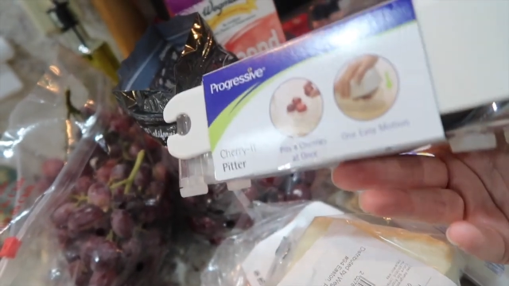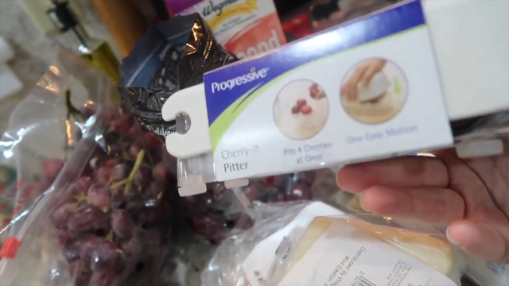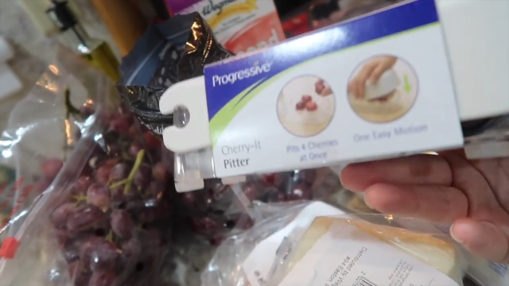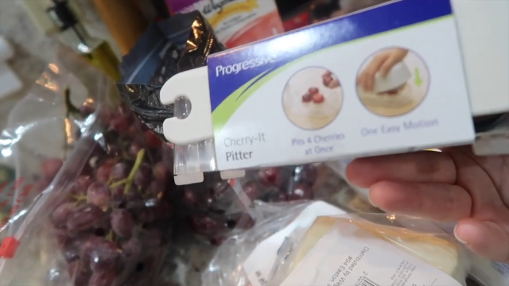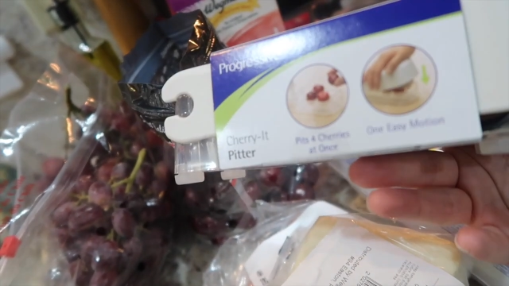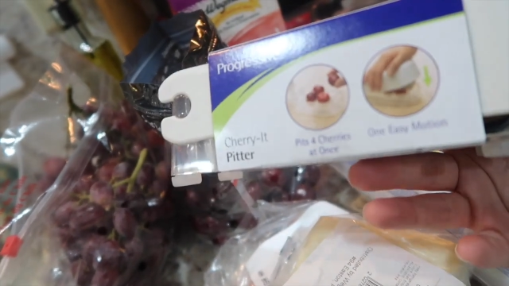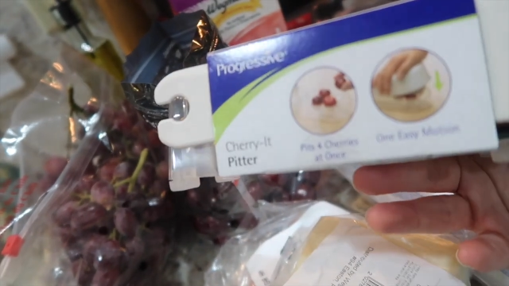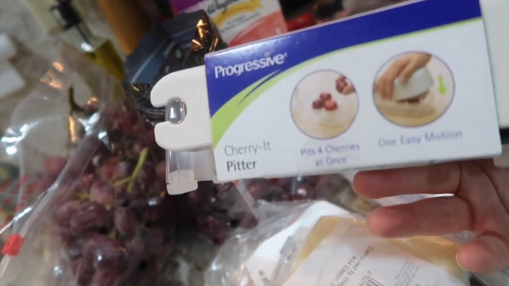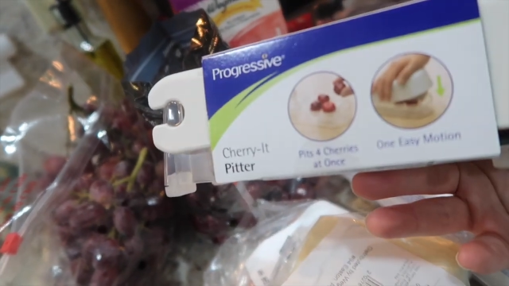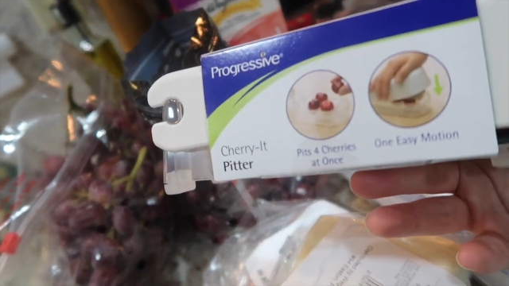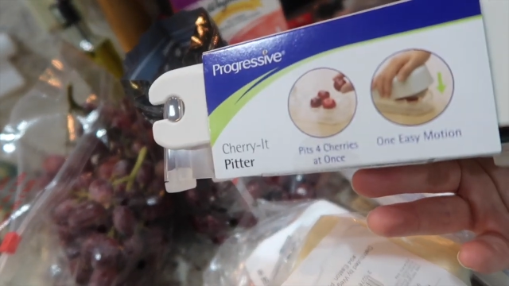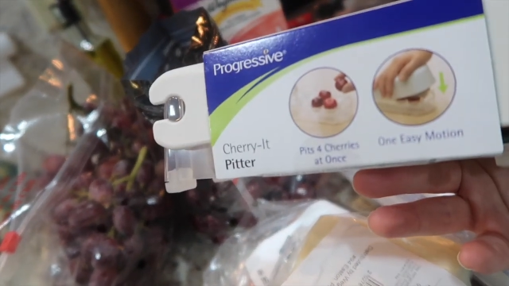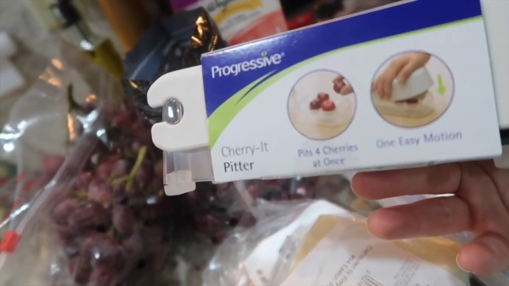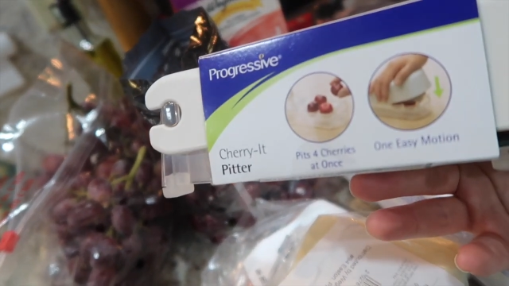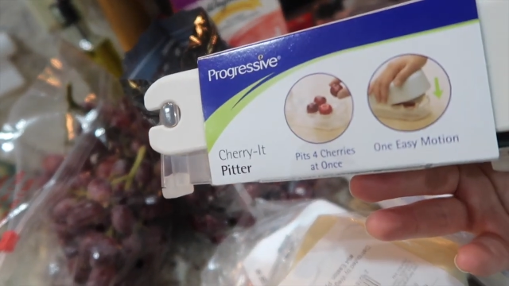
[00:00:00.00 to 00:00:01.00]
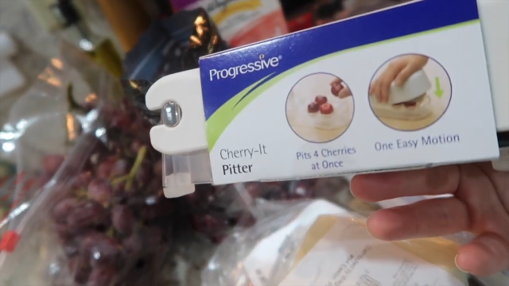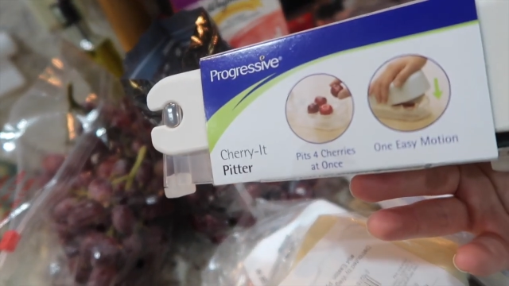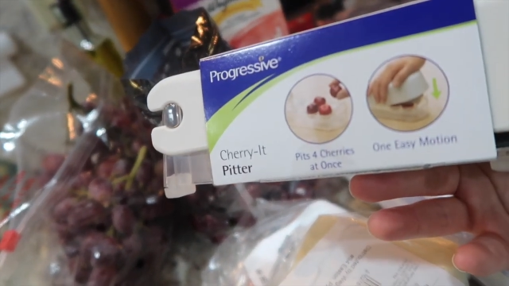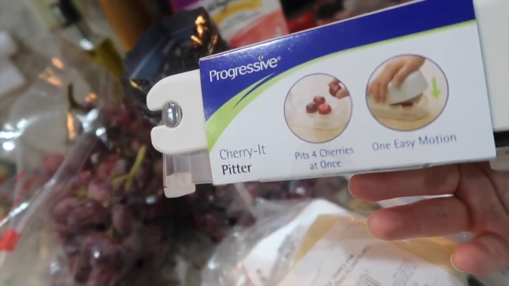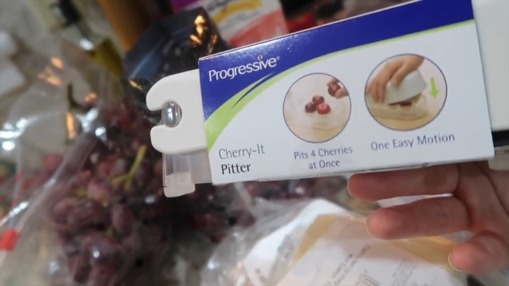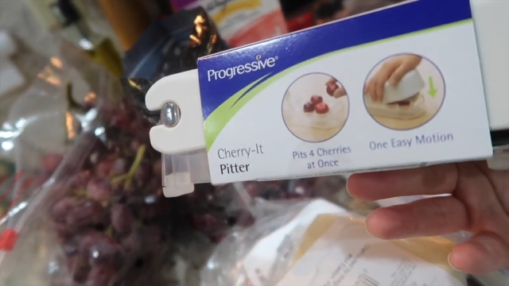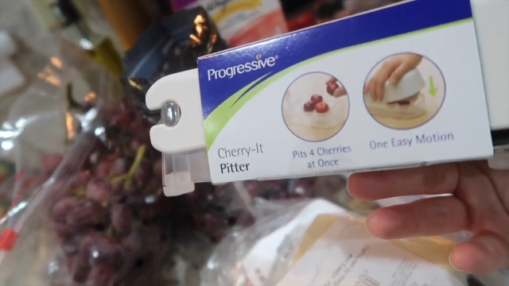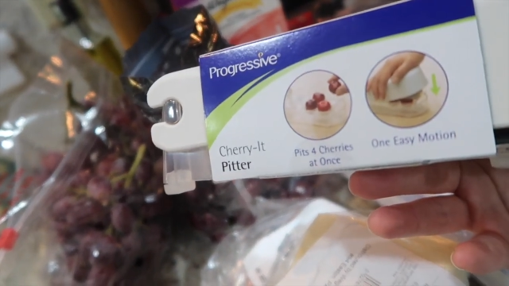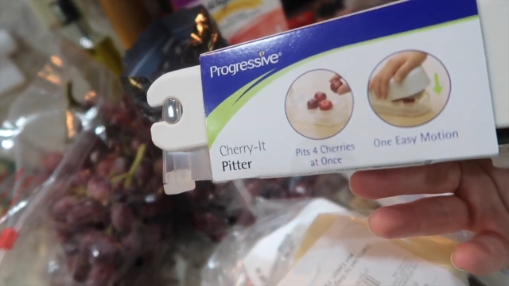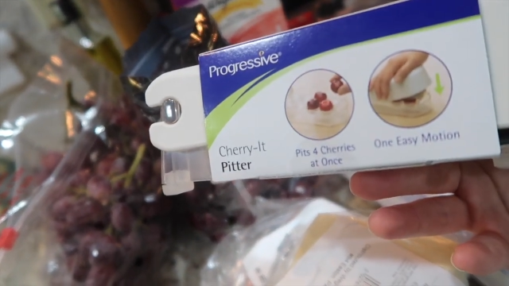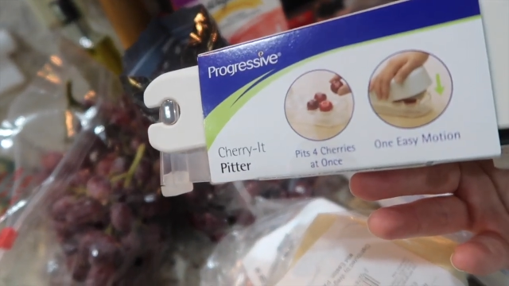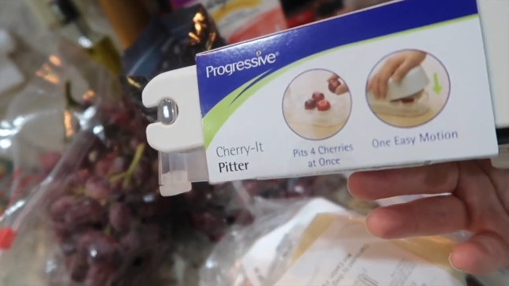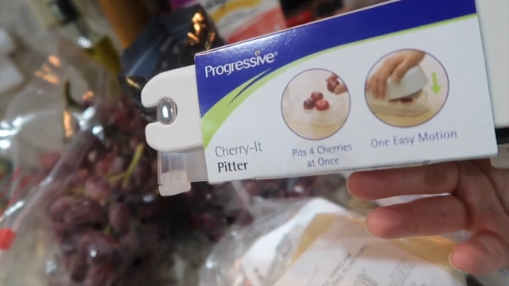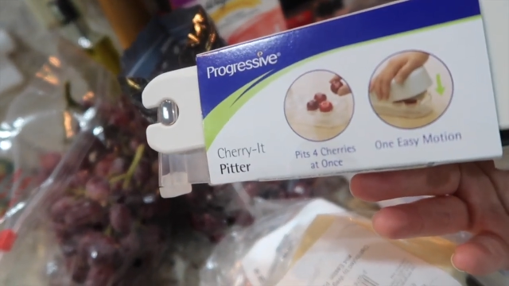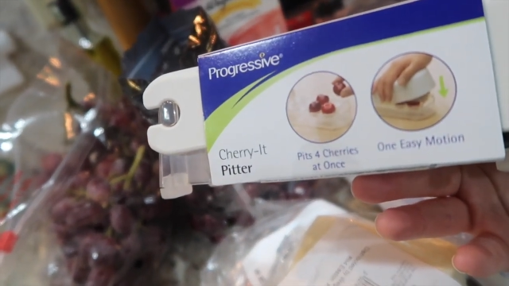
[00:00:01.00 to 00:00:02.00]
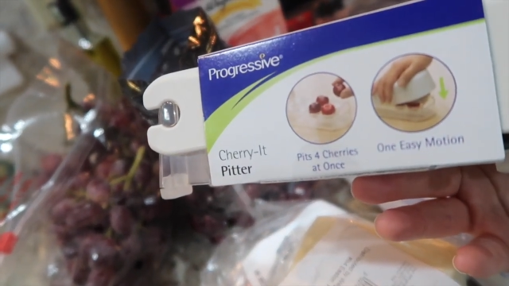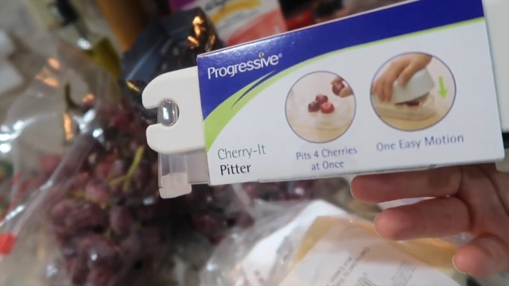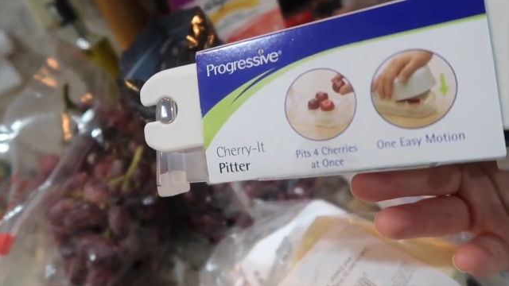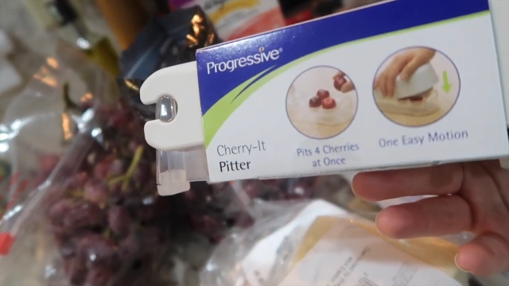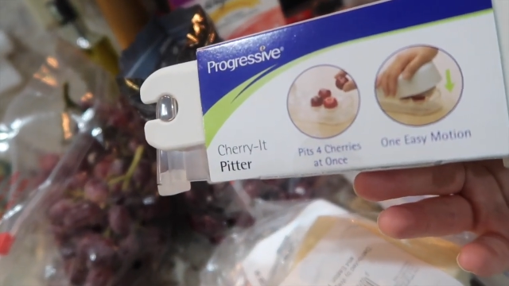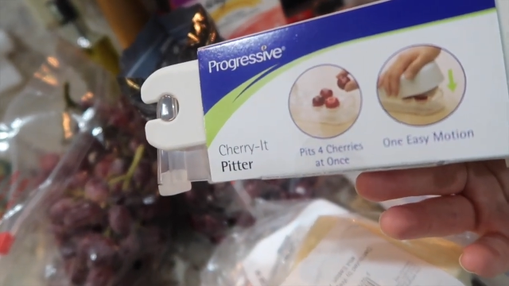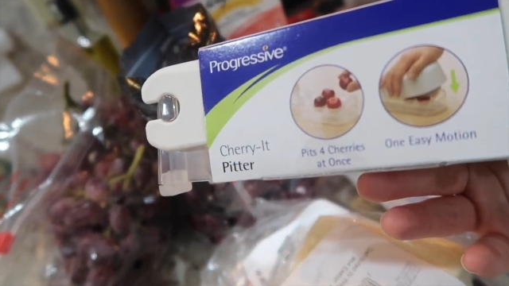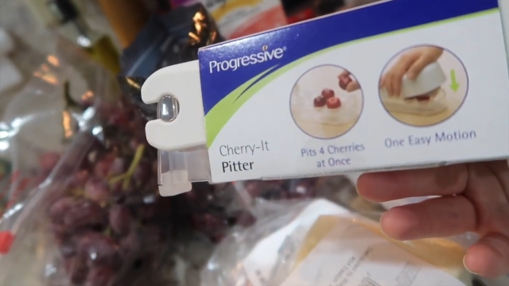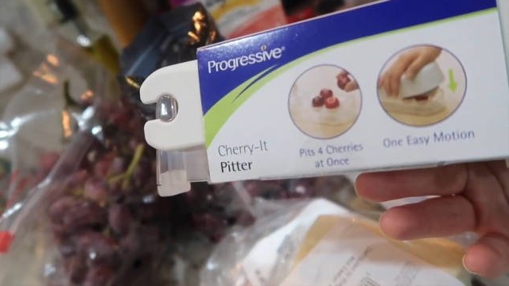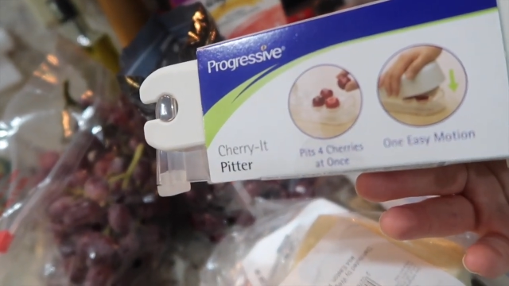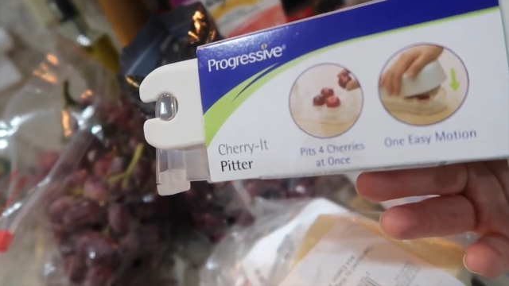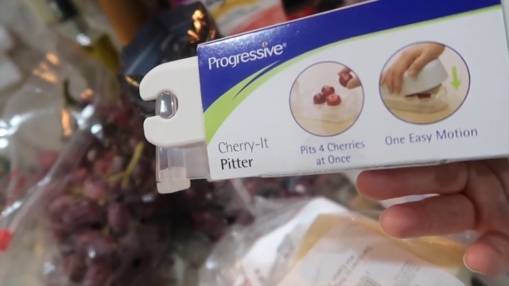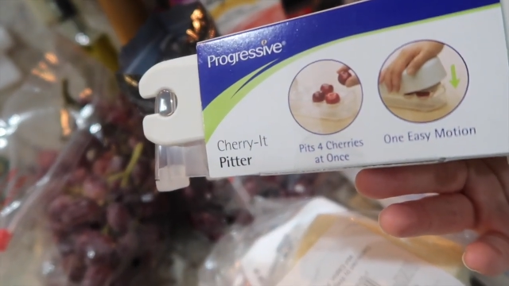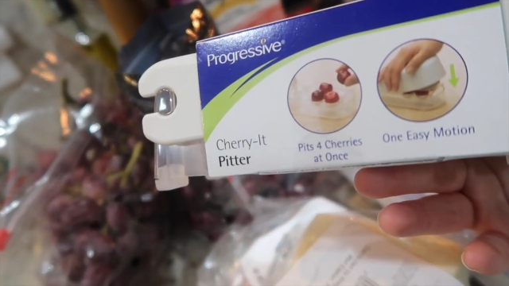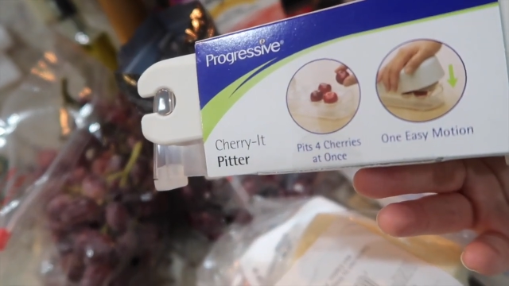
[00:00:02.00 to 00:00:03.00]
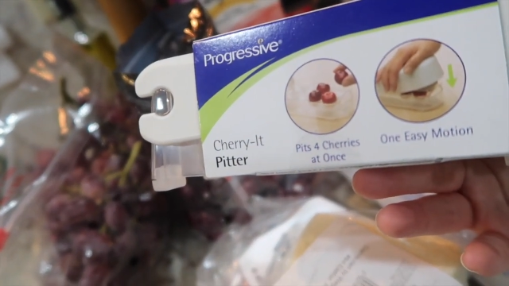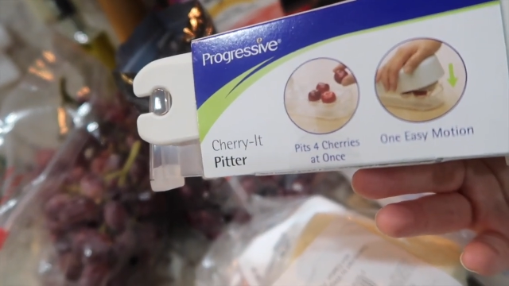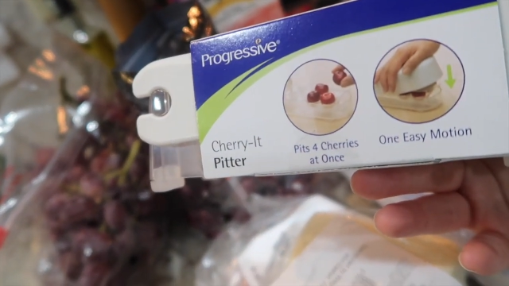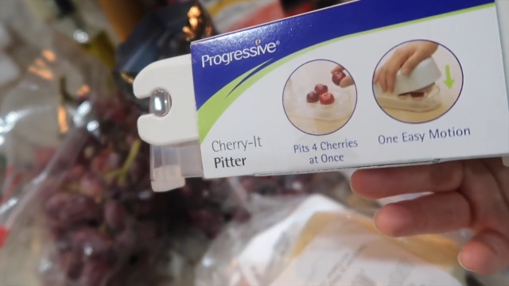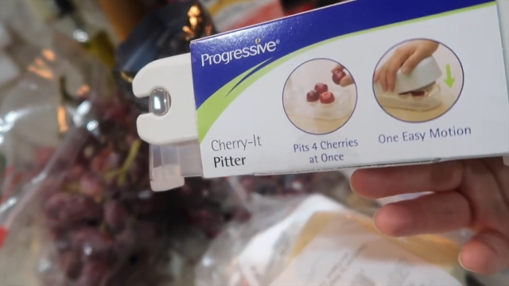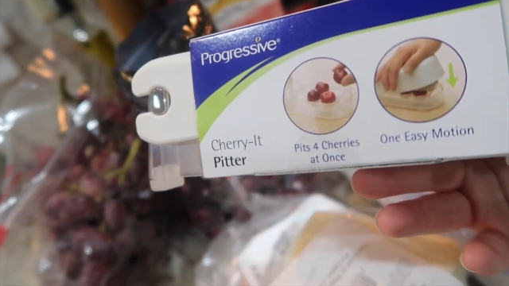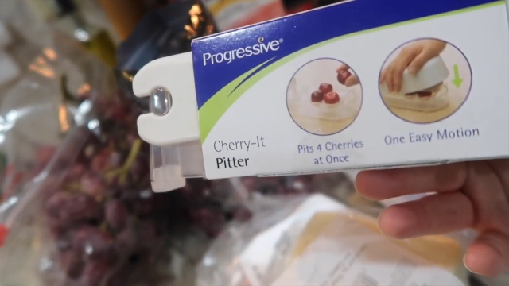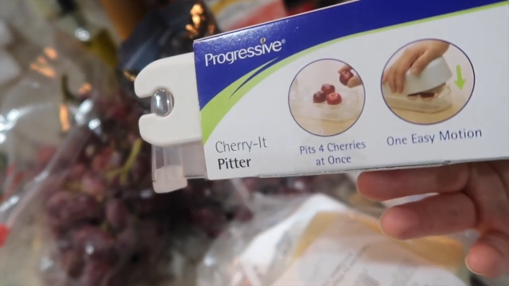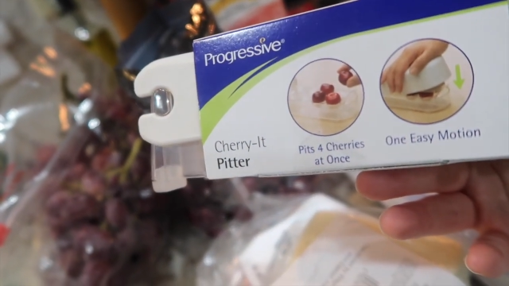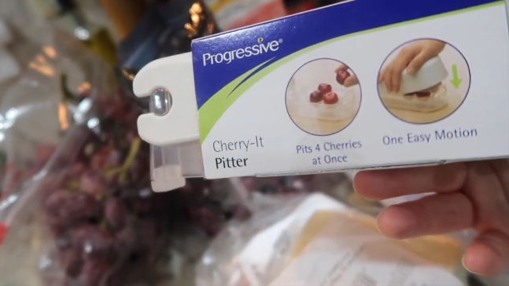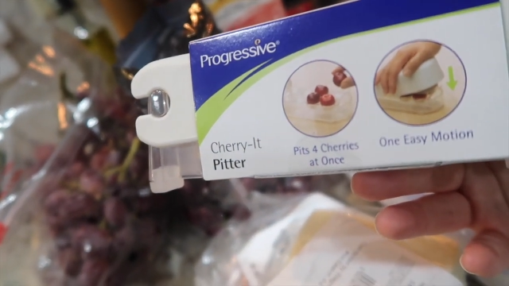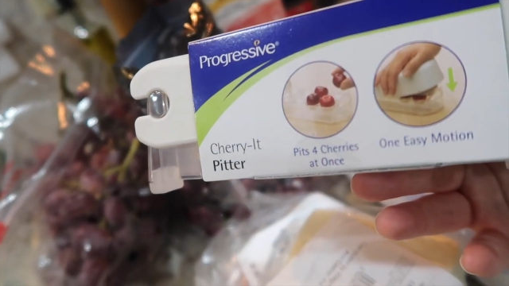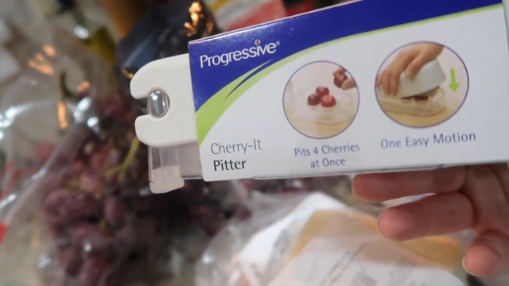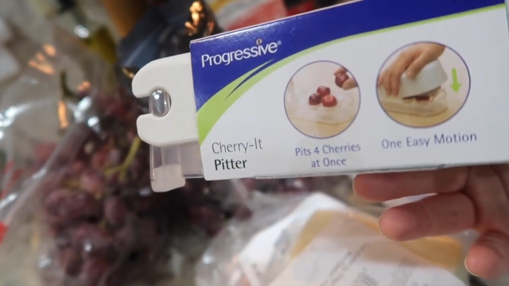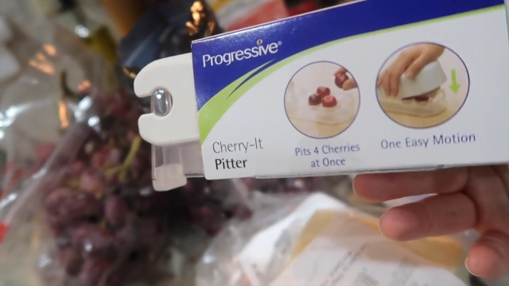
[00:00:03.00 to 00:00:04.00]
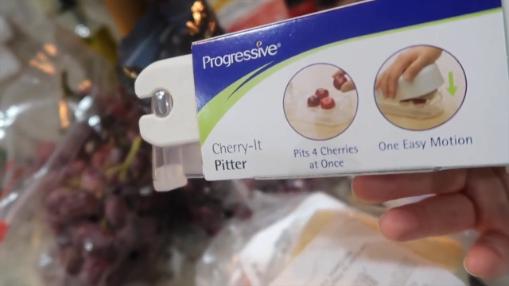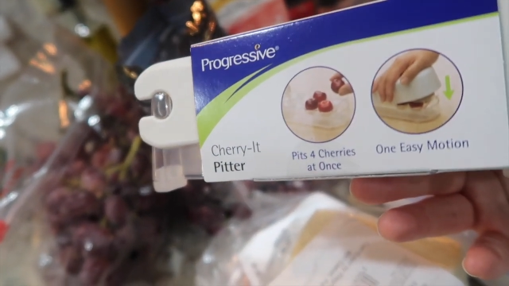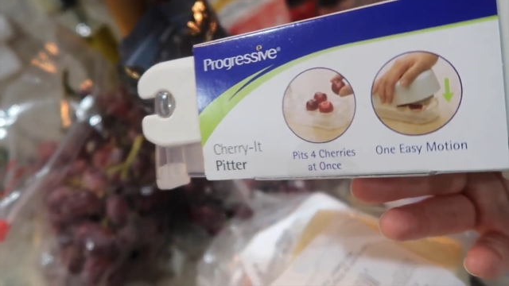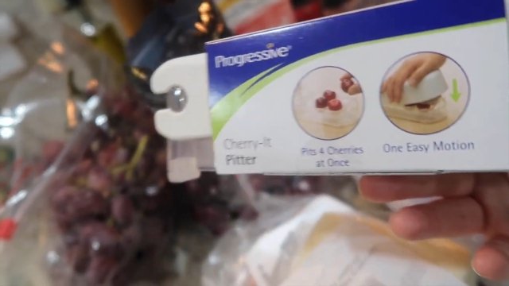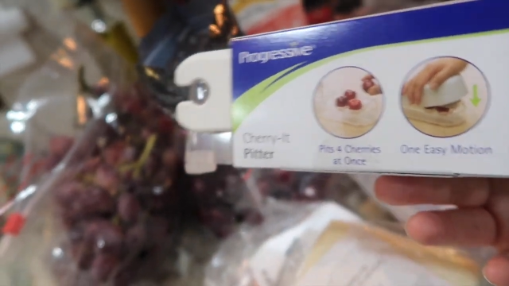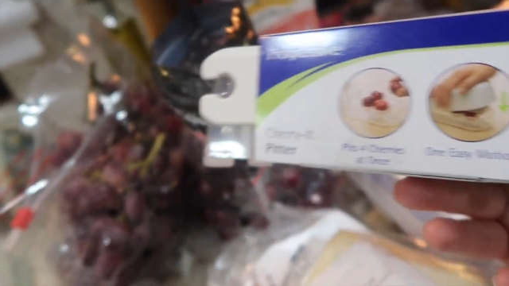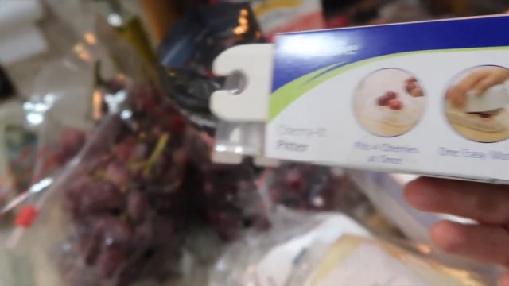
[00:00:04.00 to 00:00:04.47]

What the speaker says: (no speaker visible)